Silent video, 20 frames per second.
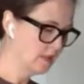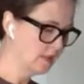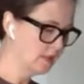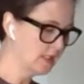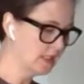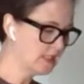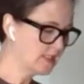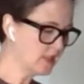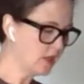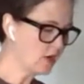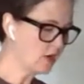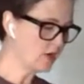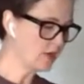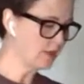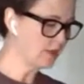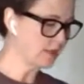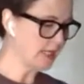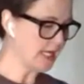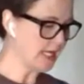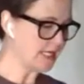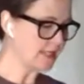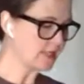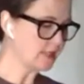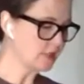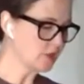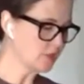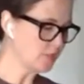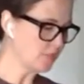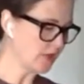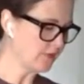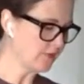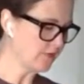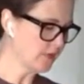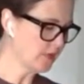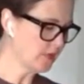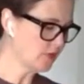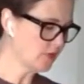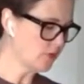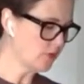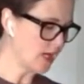These are English
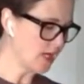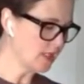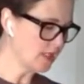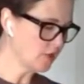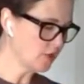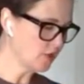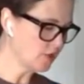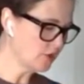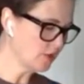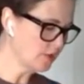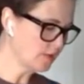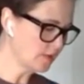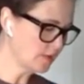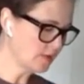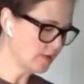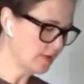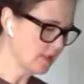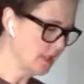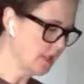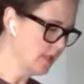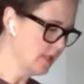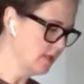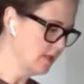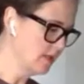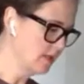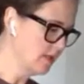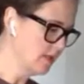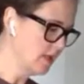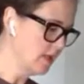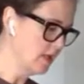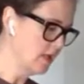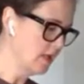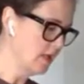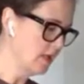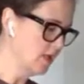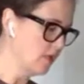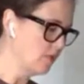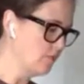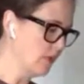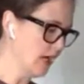breakfast radishes.
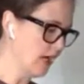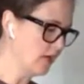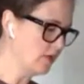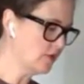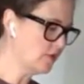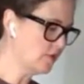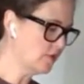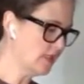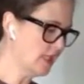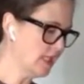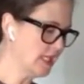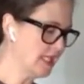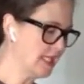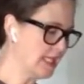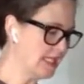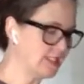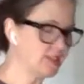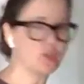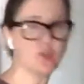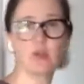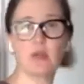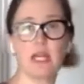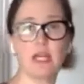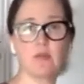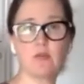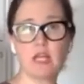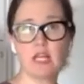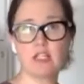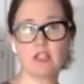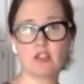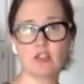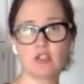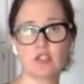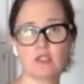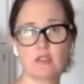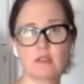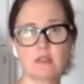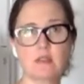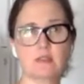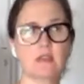You might also see Easter egg
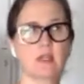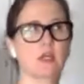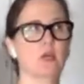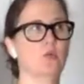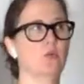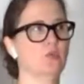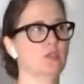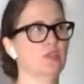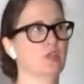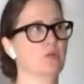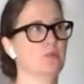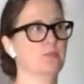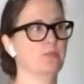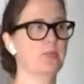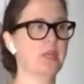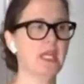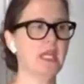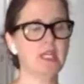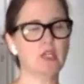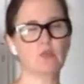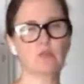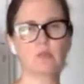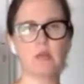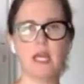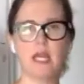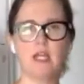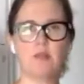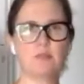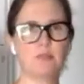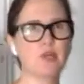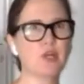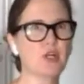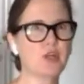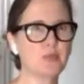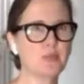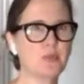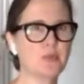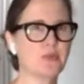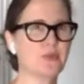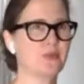radishes, which are pink, red,
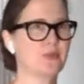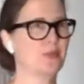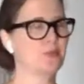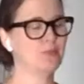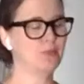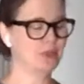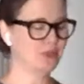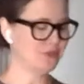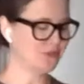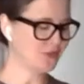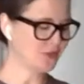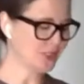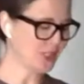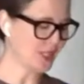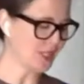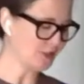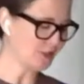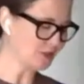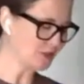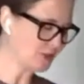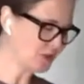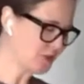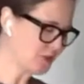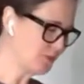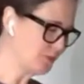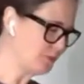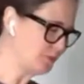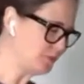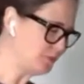purple. They're beautiful colors.